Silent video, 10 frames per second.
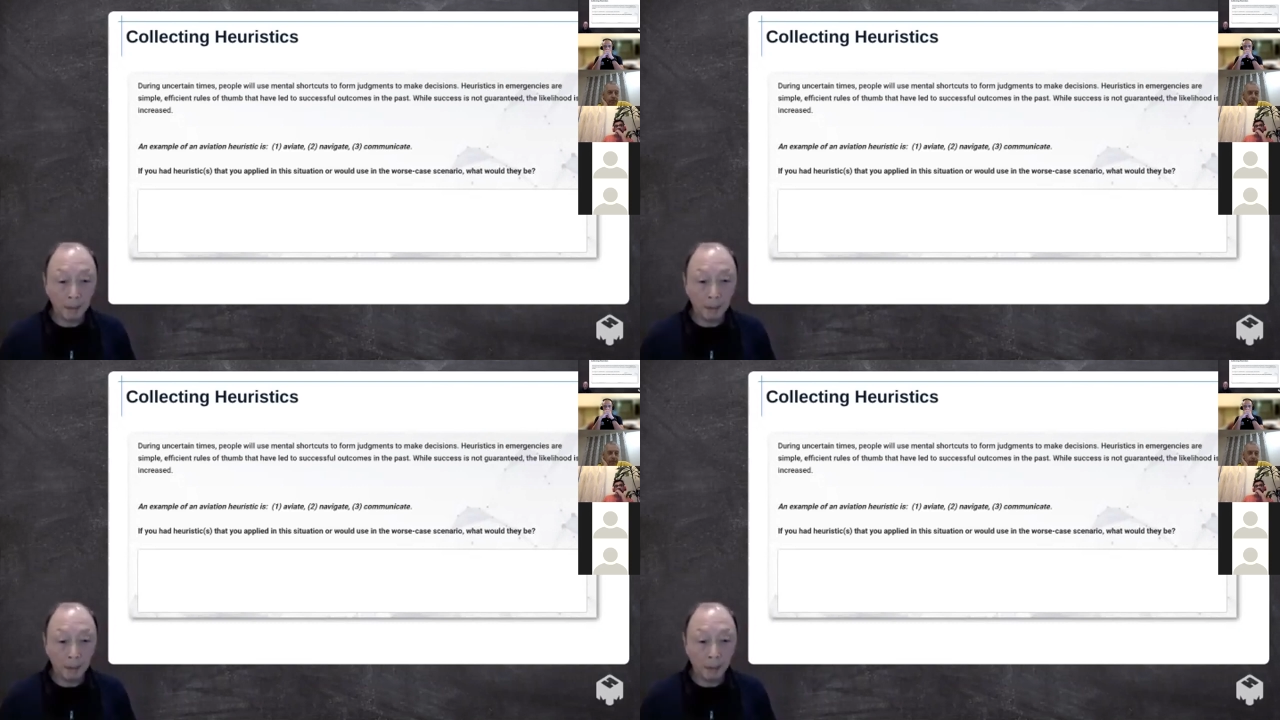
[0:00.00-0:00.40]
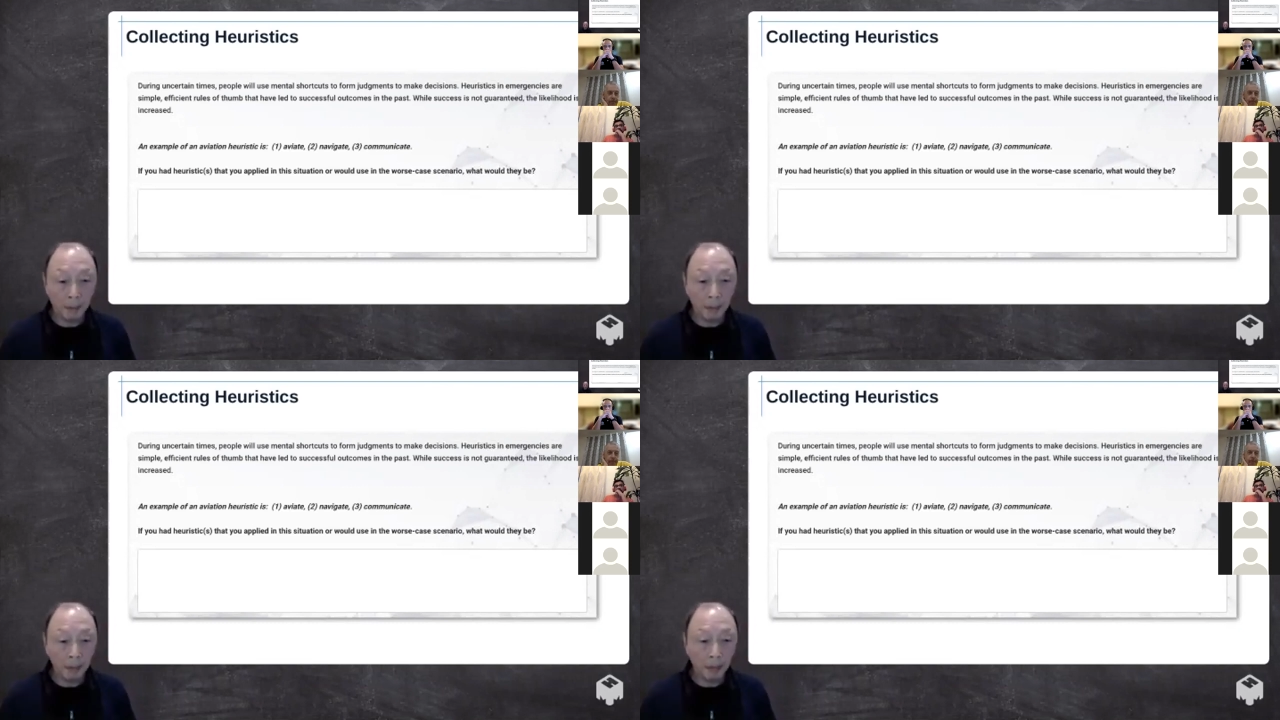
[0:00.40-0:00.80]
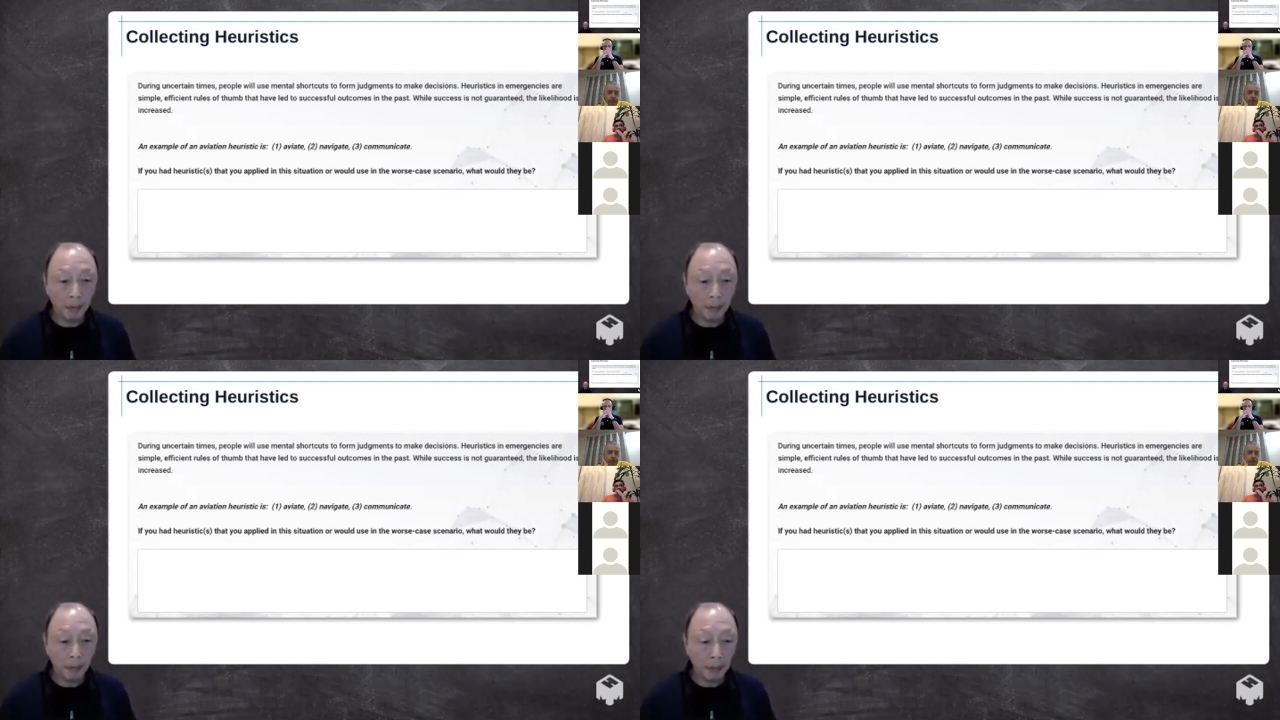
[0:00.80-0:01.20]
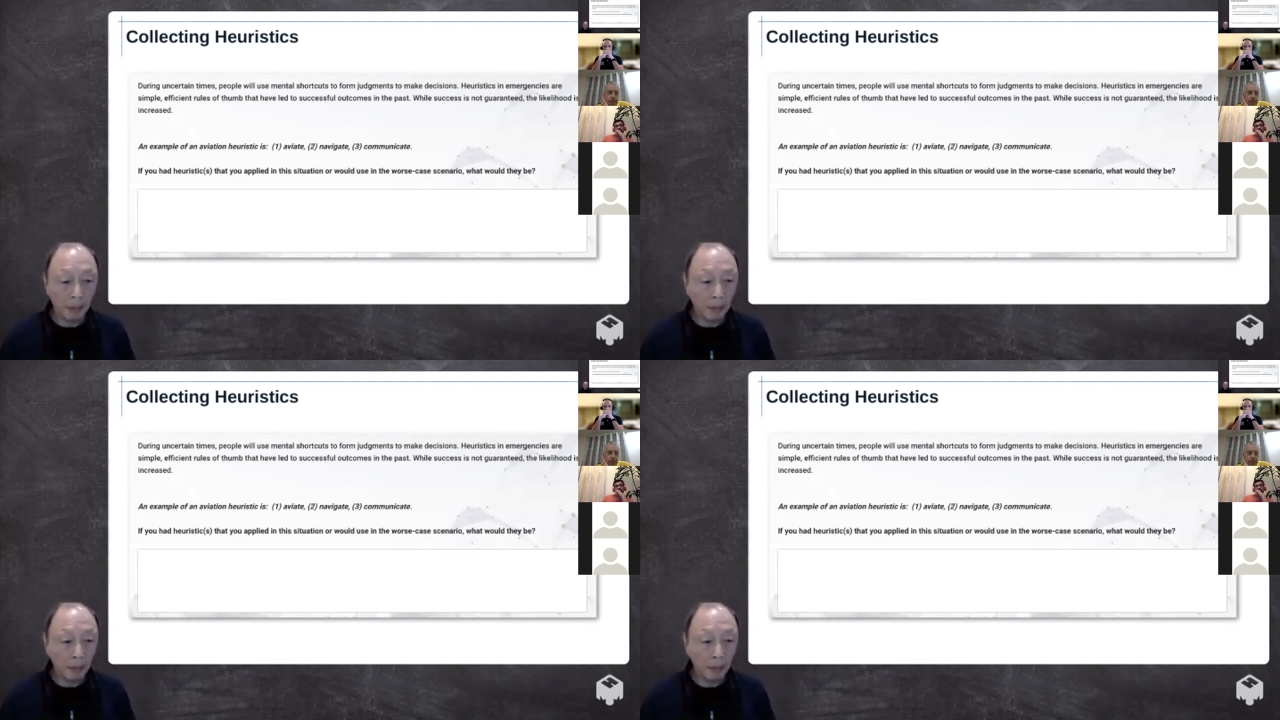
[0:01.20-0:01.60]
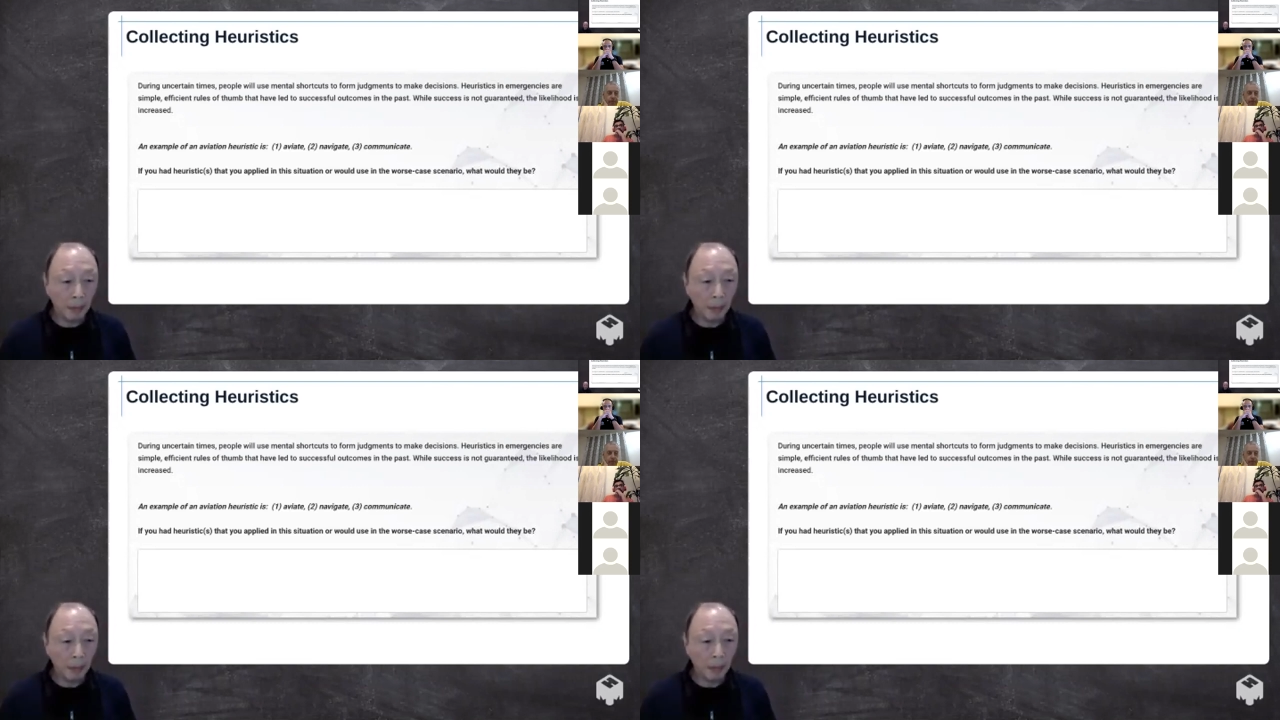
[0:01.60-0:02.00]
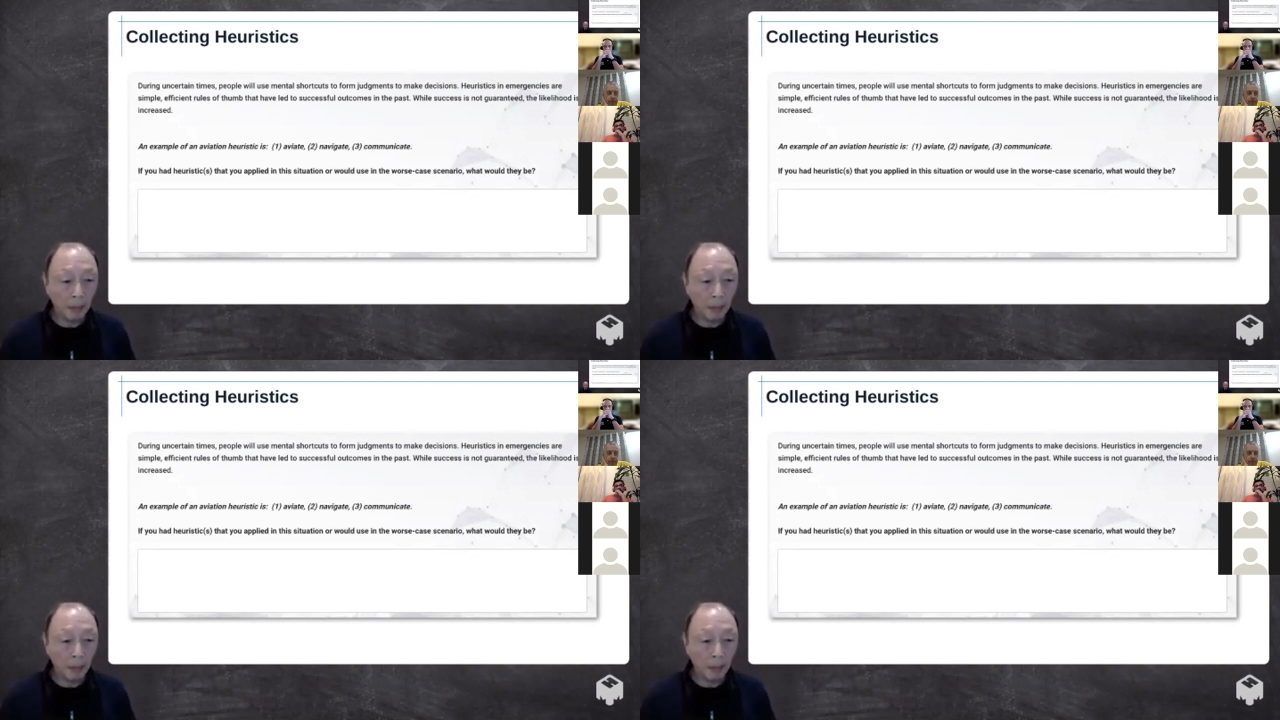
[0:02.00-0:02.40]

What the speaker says: Nothing is said.